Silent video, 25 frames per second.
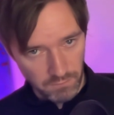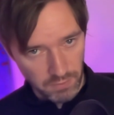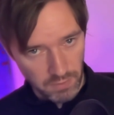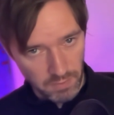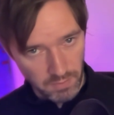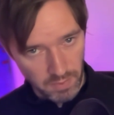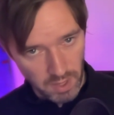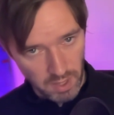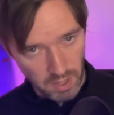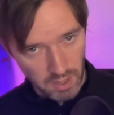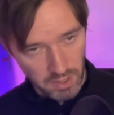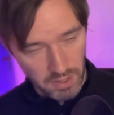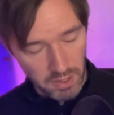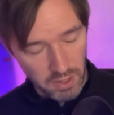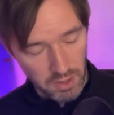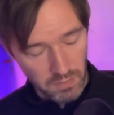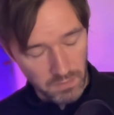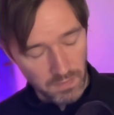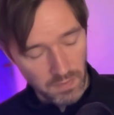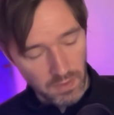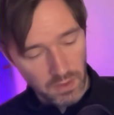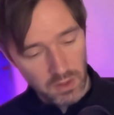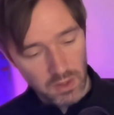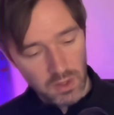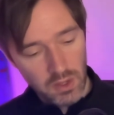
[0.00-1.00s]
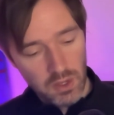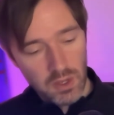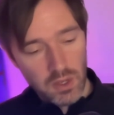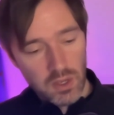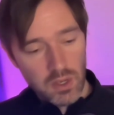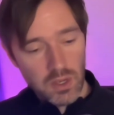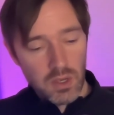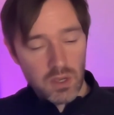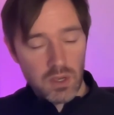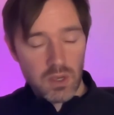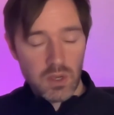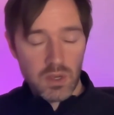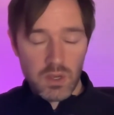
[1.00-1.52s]
them high up,
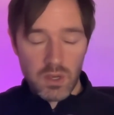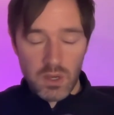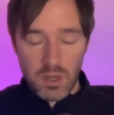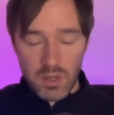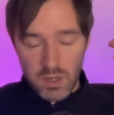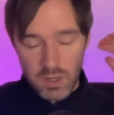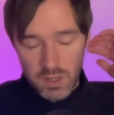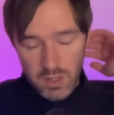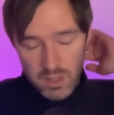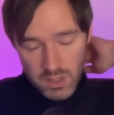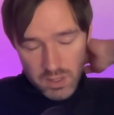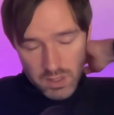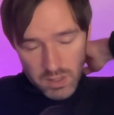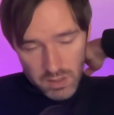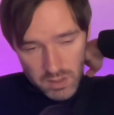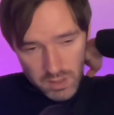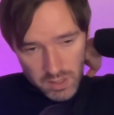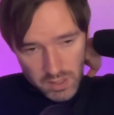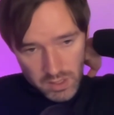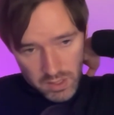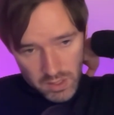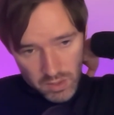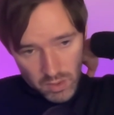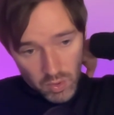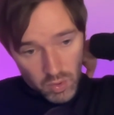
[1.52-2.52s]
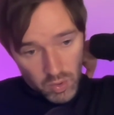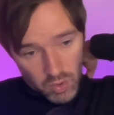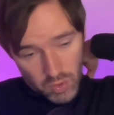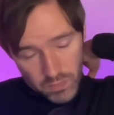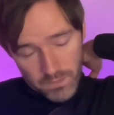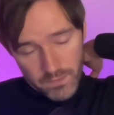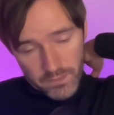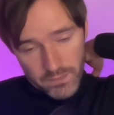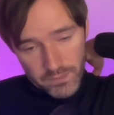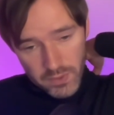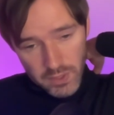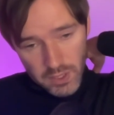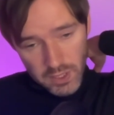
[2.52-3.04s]
or
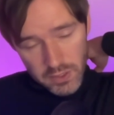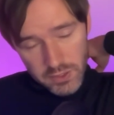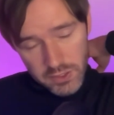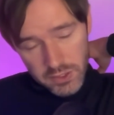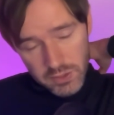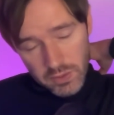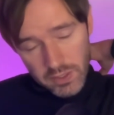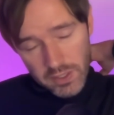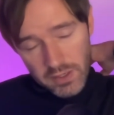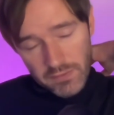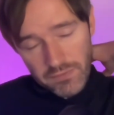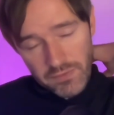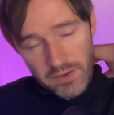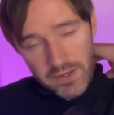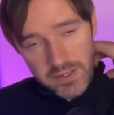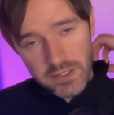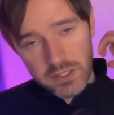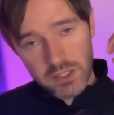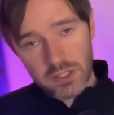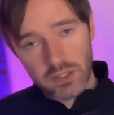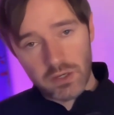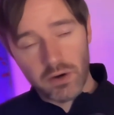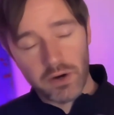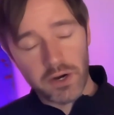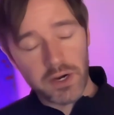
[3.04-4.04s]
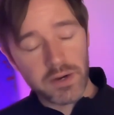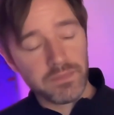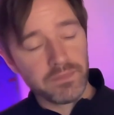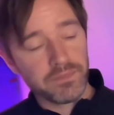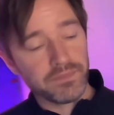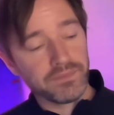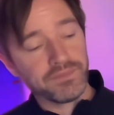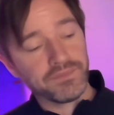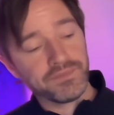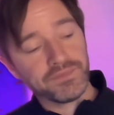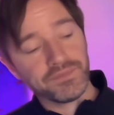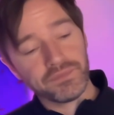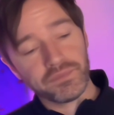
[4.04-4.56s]
close to our defence,
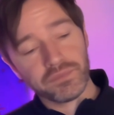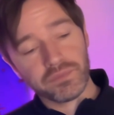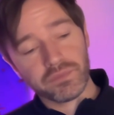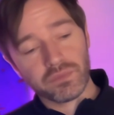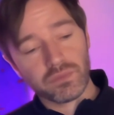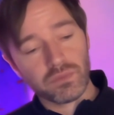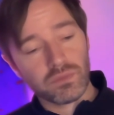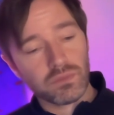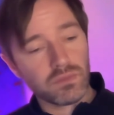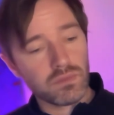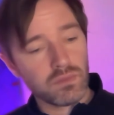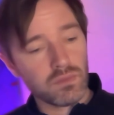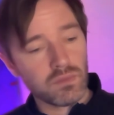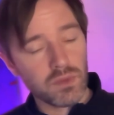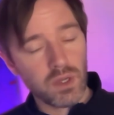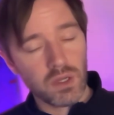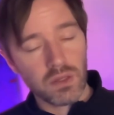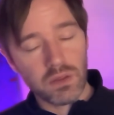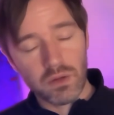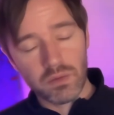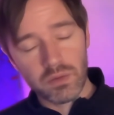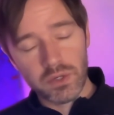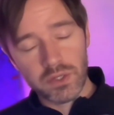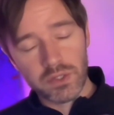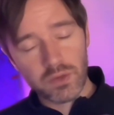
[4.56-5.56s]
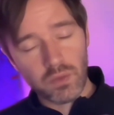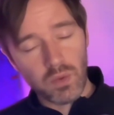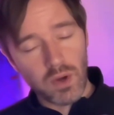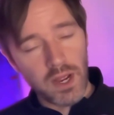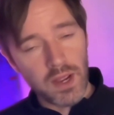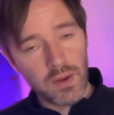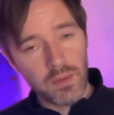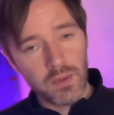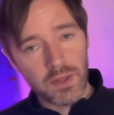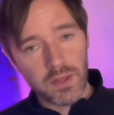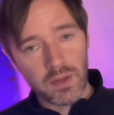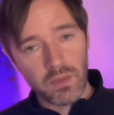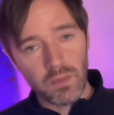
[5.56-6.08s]
there is a way
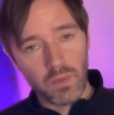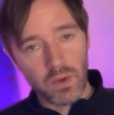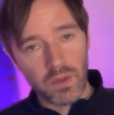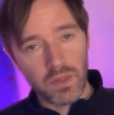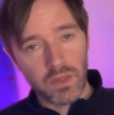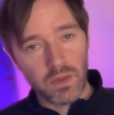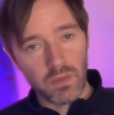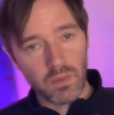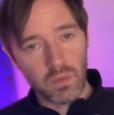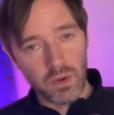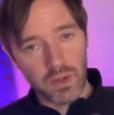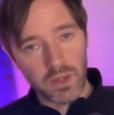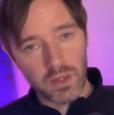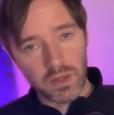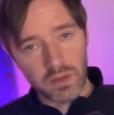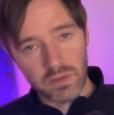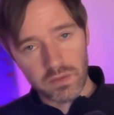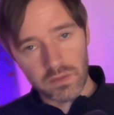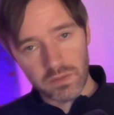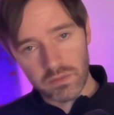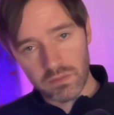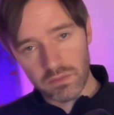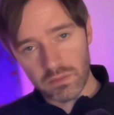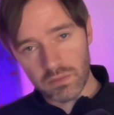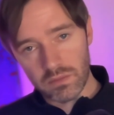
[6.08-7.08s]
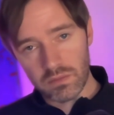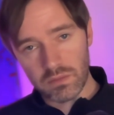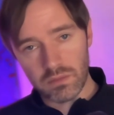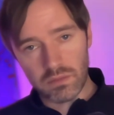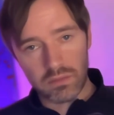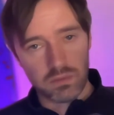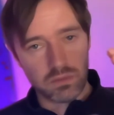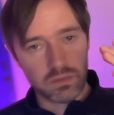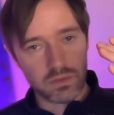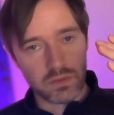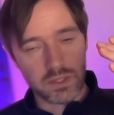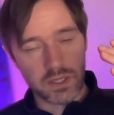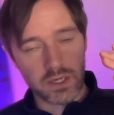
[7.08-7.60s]
we can win, that we can
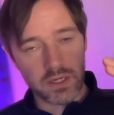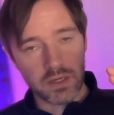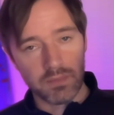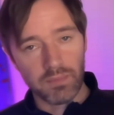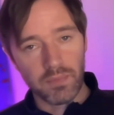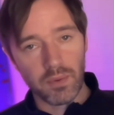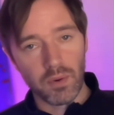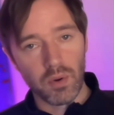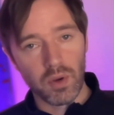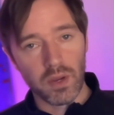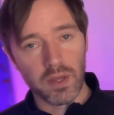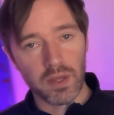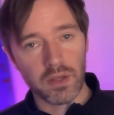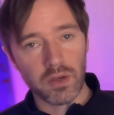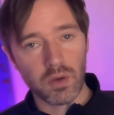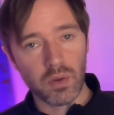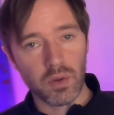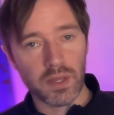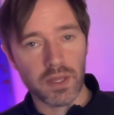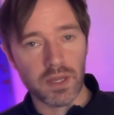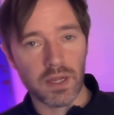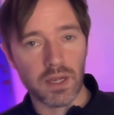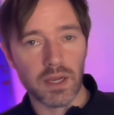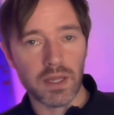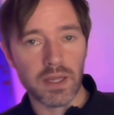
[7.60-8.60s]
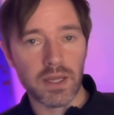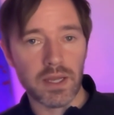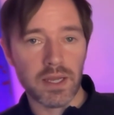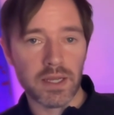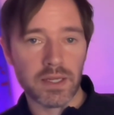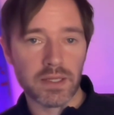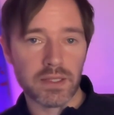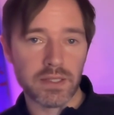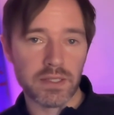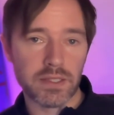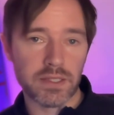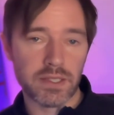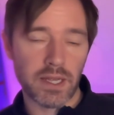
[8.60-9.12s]
send a ball in quickly
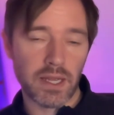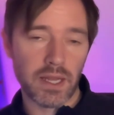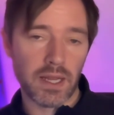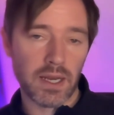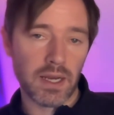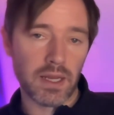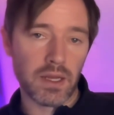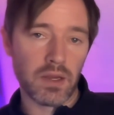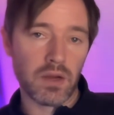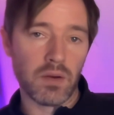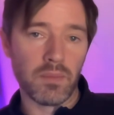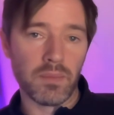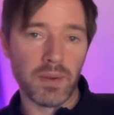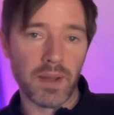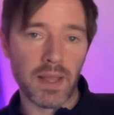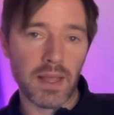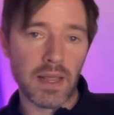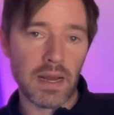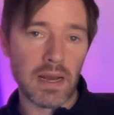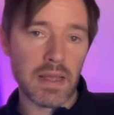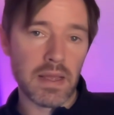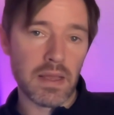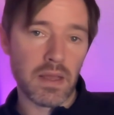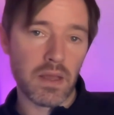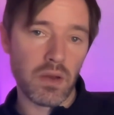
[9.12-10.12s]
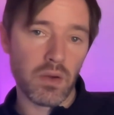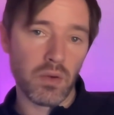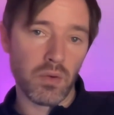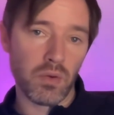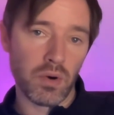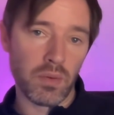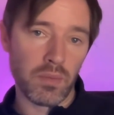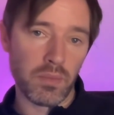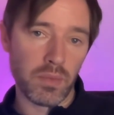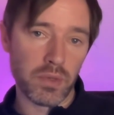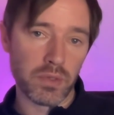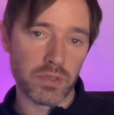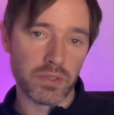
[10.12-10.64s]
into, say, a Leon Bailey or a
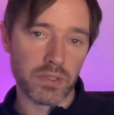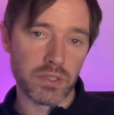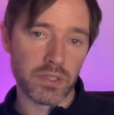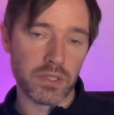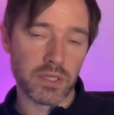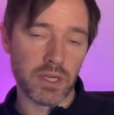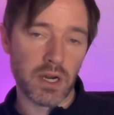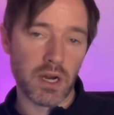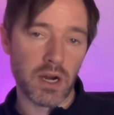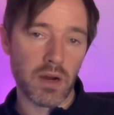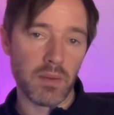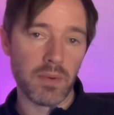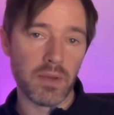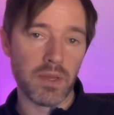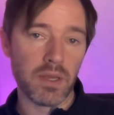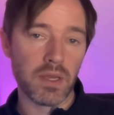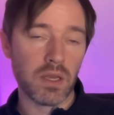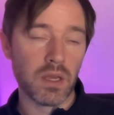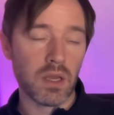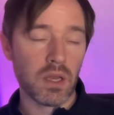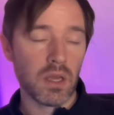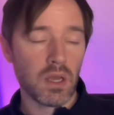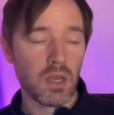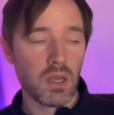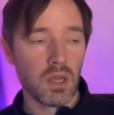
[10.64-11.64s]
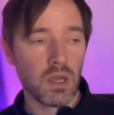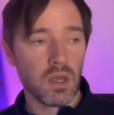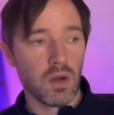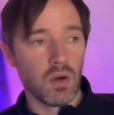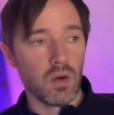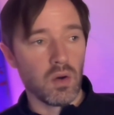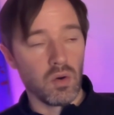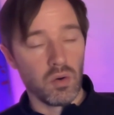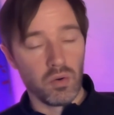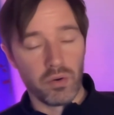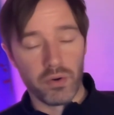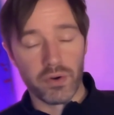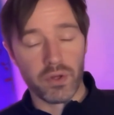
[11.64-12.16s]
Moussa Diaby
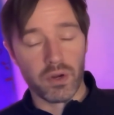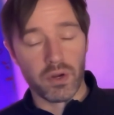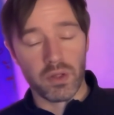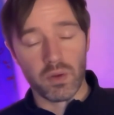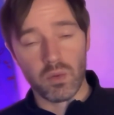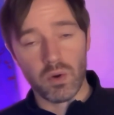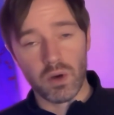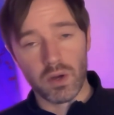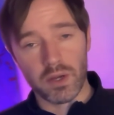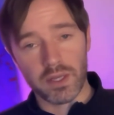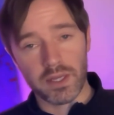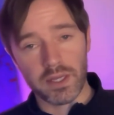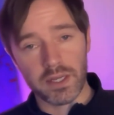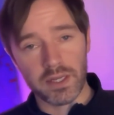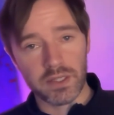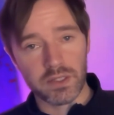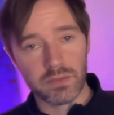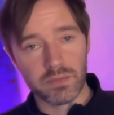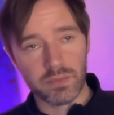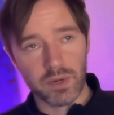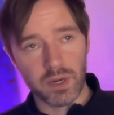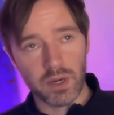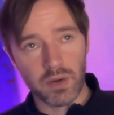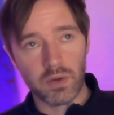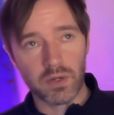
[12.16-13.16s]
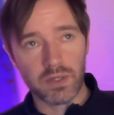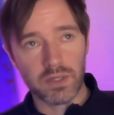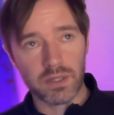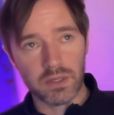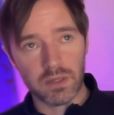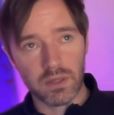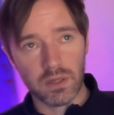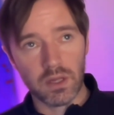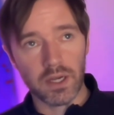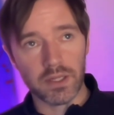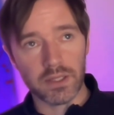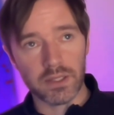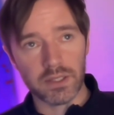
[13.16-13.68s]
or an Ollie Watkins. But I would
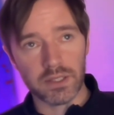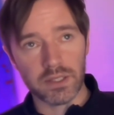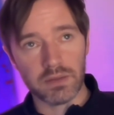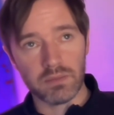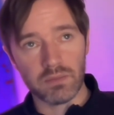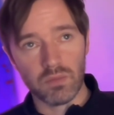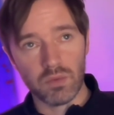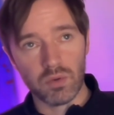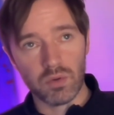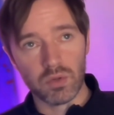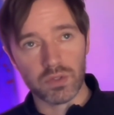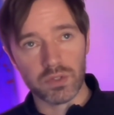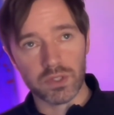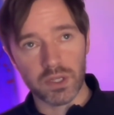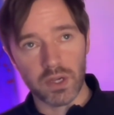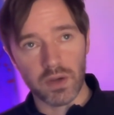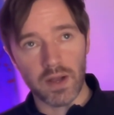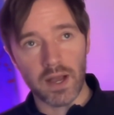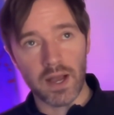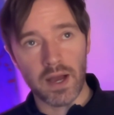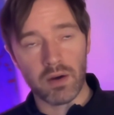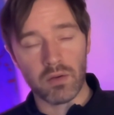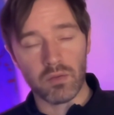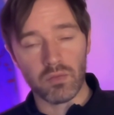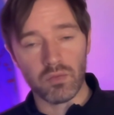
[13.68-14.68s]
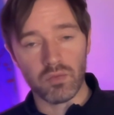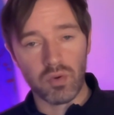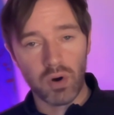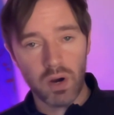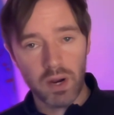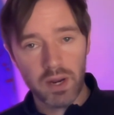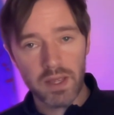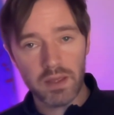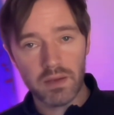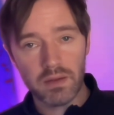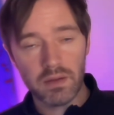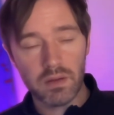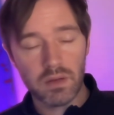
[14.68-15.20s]
like to think more so outright,